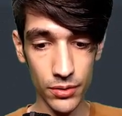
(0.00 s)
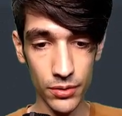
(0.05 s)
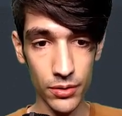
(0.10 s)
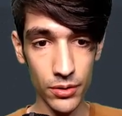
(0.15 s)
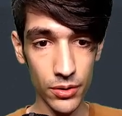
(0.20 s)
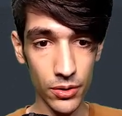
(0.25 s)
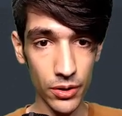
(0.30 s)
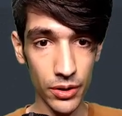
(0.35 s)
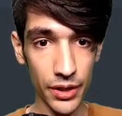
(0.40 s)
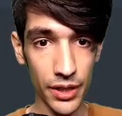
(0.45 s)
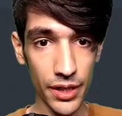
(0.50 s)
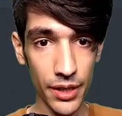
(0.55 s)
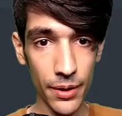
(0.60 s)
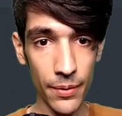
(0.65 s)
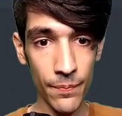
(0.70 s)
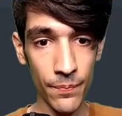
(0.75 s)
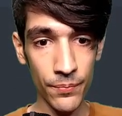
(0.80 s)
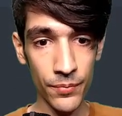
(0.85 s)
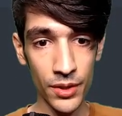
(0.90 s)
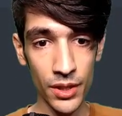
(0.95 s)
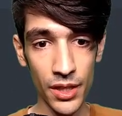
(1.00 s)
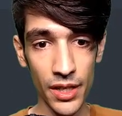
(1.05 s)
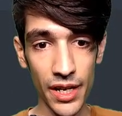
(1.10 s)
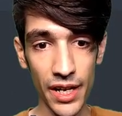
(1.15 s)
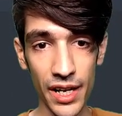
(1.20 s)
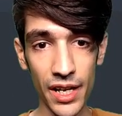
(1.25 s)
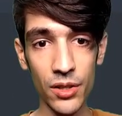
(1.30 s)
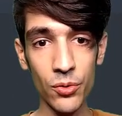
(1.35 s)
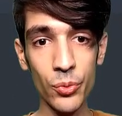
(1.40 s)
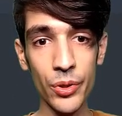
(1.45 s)
Okay,
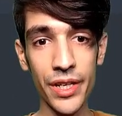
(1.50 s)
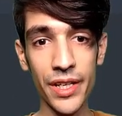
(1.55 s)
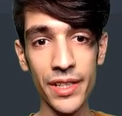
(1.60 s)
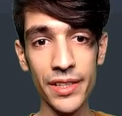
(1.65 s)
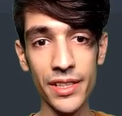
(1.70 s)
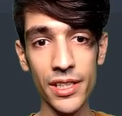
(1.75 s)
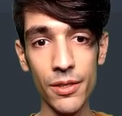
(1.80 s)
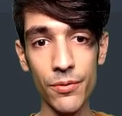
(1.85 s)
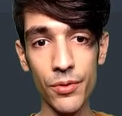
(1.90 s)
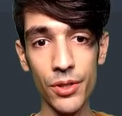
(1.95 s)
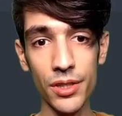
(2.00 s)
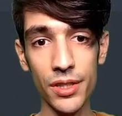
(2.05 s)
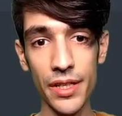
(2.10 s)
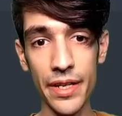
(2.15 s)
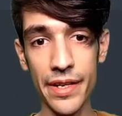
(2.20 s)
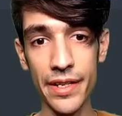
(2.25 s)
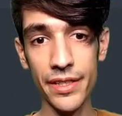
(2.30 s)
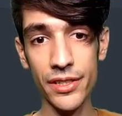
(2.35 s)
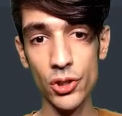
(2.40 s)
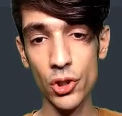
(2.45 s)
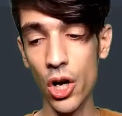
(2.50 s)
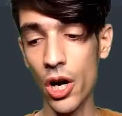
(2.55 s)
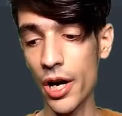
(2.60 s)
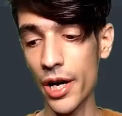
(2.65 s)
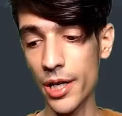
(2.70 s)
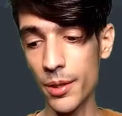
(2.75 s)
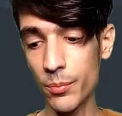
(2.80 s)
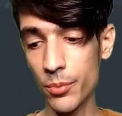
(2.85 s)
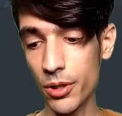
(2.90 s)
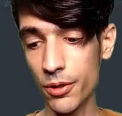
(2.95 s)
and we can give it a
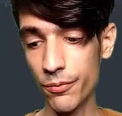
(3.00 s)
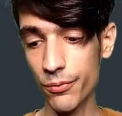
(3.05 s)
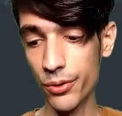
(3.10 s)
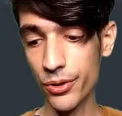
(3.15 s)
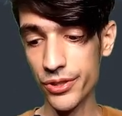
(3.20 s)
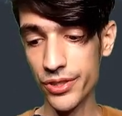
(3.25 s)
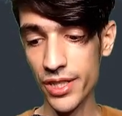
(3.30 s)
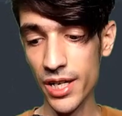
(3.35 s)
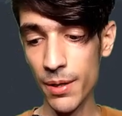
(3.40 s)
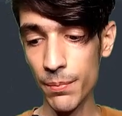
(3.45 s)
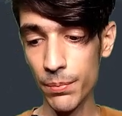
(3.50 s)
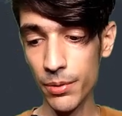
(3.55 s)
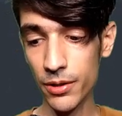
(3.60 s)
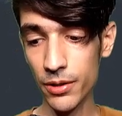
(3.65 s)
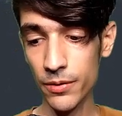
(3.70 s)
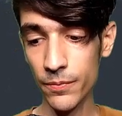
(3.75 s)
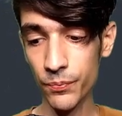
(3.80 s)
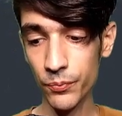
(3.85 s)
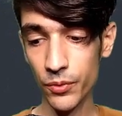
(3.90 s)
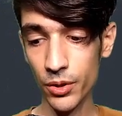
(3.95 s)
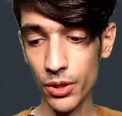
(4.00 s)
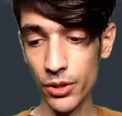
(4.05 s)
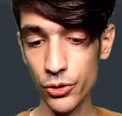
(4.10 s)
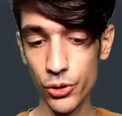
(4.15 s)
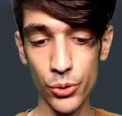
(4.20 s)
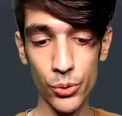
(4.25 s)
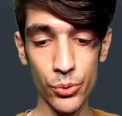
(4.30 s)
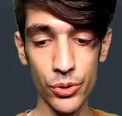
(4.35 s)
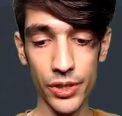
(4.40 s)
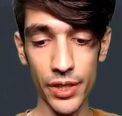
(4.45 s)
time. For example,
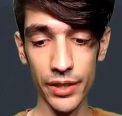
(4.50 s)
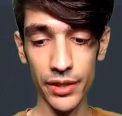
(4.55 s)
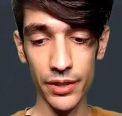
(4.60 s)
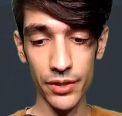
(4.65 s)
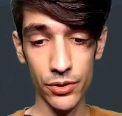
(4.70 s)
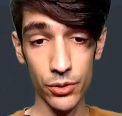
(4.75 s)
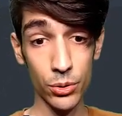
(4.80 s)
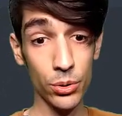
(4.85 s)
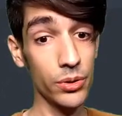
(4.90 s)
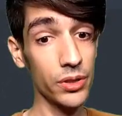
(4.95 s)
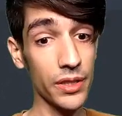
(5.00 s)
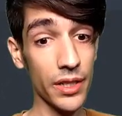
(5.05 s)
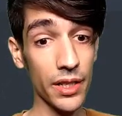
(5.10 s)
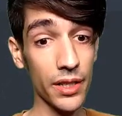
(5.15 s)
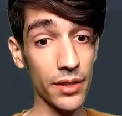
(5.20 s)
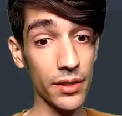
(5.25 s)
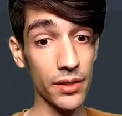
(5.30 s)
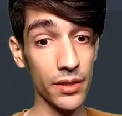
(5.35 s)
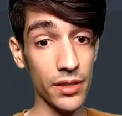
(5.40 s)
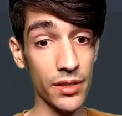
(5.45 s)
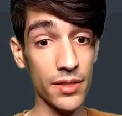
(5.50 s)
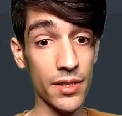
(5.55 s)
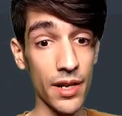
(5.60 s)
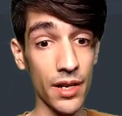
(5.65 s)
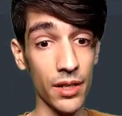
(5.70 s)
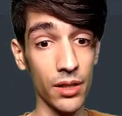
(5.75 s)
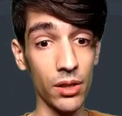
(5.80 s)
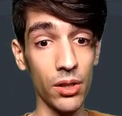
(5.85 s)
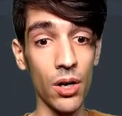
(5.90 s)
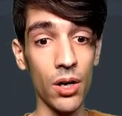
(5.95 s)
2 seconds. 2 seconds is a
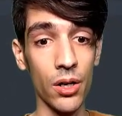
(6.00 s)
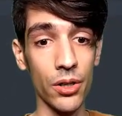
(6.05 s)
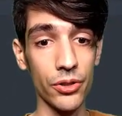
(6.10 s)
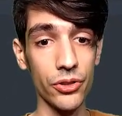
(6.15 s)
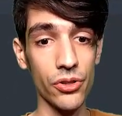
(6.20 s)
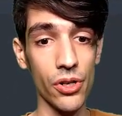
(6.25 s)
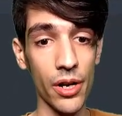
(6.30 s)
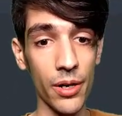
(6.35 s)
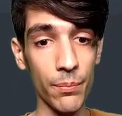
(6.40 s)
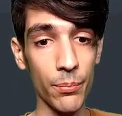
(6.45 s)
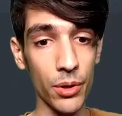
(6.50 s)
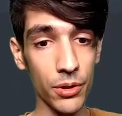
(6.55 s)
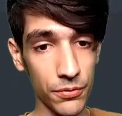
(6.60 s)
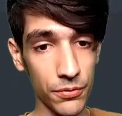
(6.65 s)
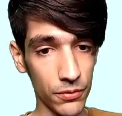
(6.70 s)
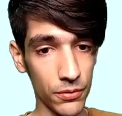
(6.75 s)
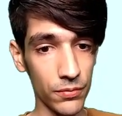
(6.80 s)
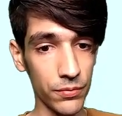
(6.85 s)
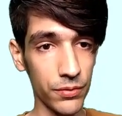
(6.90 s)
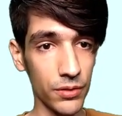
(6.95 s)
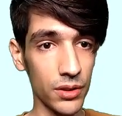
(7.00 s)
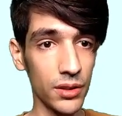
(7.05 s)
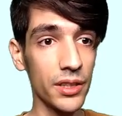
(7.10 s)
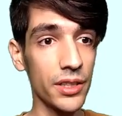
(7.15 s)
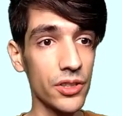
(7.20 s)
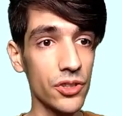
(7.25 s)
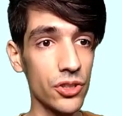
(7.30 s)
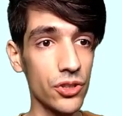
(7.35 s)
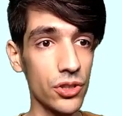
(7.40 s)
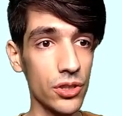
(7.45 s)
long time, but
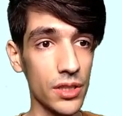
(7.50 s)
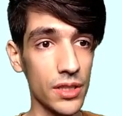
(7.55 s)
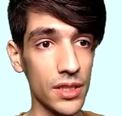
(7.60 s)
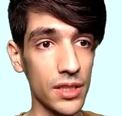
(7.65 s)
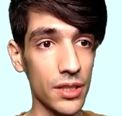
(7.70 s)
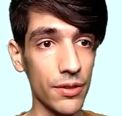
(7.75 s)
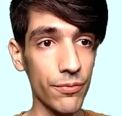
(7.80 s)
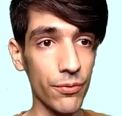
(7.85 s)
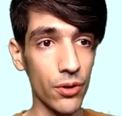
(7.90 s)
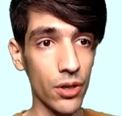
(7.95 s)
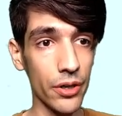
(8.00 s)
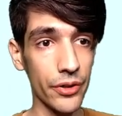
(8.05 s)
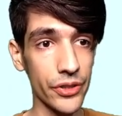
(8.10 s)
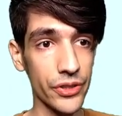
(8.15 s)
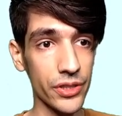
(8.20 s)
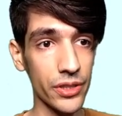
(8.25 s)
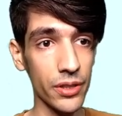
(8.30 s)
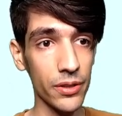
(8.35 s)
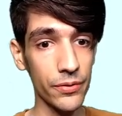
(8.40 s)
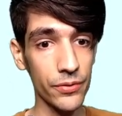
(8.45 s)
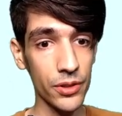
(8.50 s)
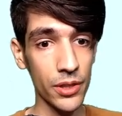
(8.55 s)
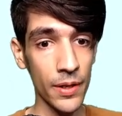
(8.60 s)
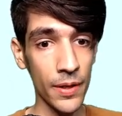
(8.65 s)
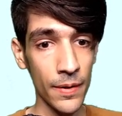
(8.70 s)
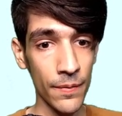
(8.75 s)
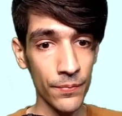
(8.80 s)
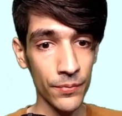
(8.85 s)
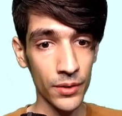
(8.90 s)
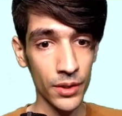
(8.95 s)
let's see for ourselves.
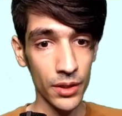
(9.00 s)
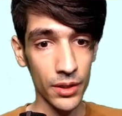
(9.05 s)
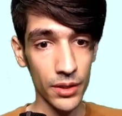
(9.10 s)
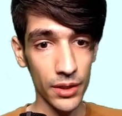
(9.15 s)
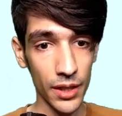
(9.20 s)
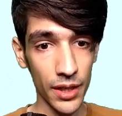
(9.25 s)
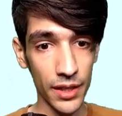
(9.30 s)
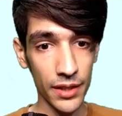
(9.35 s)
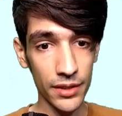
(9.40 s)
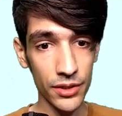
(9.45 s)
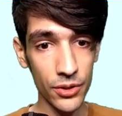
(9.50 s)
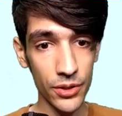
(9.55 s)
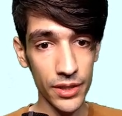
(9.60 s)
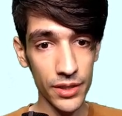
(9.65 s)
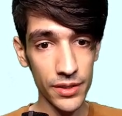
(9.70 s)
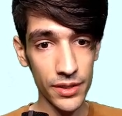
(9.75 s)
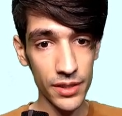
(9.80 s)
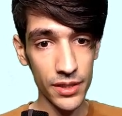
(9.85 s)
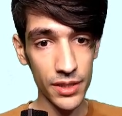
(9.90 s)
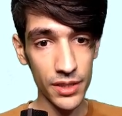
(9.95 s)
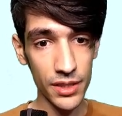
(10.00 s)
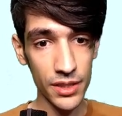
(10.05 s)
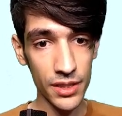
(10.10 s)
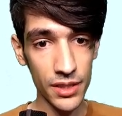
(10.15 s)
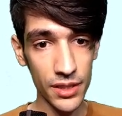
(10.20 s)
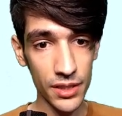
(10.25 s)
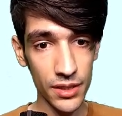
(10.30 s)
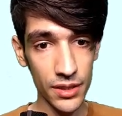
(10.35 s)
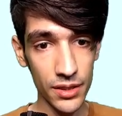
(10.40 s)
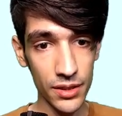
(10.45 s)
And you can see
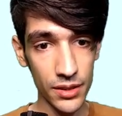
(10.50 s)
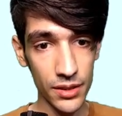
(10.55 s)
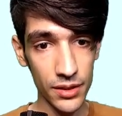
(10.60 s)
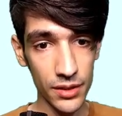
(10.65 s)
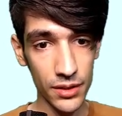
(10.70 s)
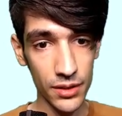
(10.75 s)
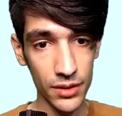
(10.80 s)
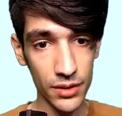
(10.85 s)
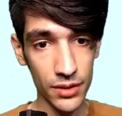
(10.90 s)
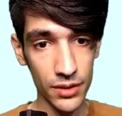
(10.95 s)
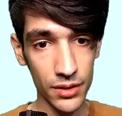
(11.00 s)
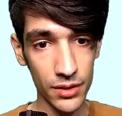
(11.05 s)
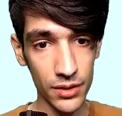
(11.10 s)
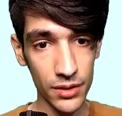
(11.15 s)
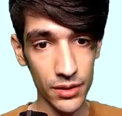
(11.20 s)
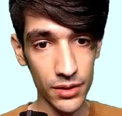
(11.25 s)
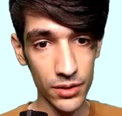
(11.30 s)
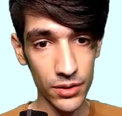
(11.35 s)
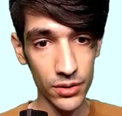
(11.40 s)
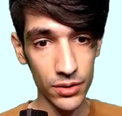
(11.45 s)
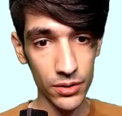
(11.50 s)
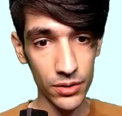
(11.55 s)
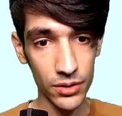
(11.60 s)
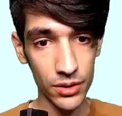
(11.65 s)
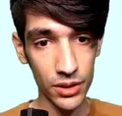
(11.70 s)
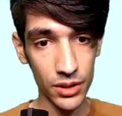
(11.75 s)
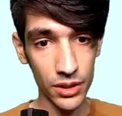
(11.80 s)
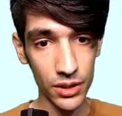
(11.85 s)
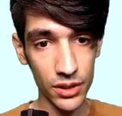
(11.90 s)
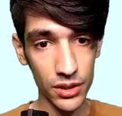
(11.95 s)

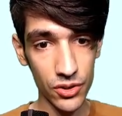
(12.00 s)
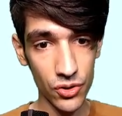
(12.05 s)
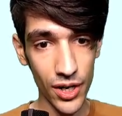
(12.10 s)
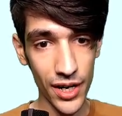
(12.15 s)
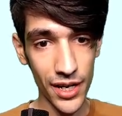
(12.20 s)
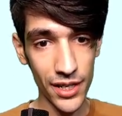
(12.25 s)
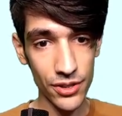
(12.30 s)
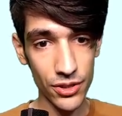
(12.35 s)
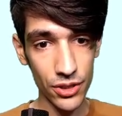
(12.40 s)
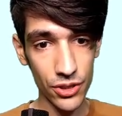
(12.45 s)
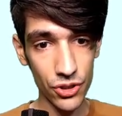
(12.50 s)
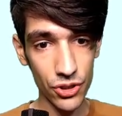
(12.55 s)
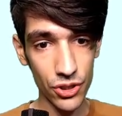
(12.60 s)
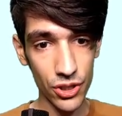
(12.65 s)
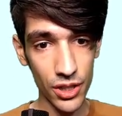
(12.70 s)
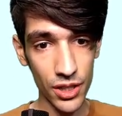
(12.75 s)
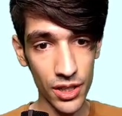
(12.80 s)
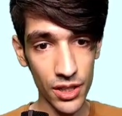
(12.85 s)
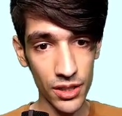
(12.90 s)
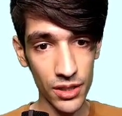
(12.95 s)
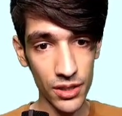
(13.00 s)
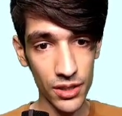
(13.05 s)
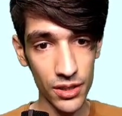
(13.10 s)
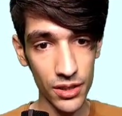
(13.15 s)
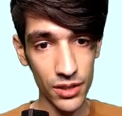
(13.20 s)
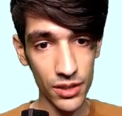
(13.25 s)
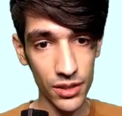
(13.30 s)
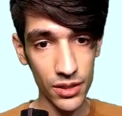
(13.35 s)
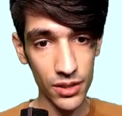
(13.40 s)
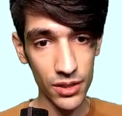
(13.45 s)
the transition
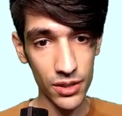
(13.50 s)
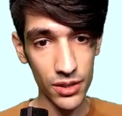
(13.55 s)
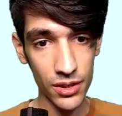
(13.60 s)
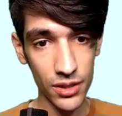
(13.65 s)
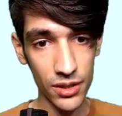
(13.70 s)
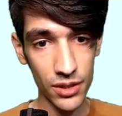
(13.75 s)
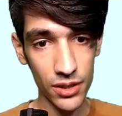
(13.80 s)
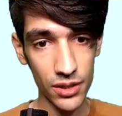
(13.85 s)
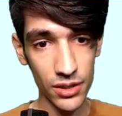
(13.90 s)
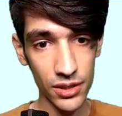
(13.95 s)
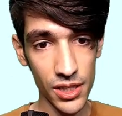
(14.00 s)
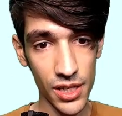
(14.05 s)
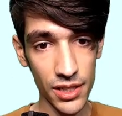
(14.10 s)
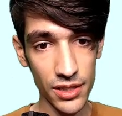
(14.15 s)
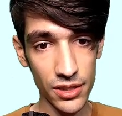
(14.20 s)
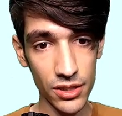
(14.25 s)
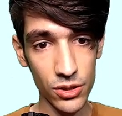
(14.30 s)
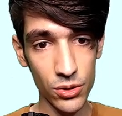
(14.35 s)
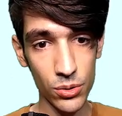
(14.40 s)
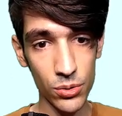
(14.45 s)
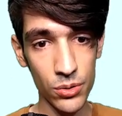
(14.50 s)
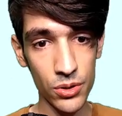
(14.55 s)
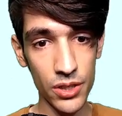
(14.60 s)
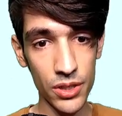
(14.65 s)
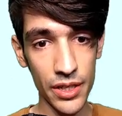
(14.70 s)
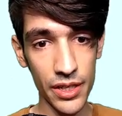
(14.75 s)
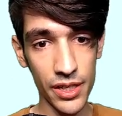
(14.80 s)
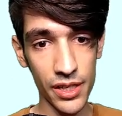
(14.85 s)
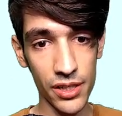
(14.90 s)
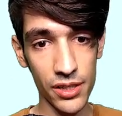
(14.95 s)
takes 2
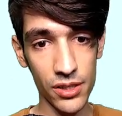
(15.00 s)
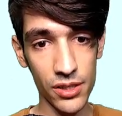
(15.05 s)
seconds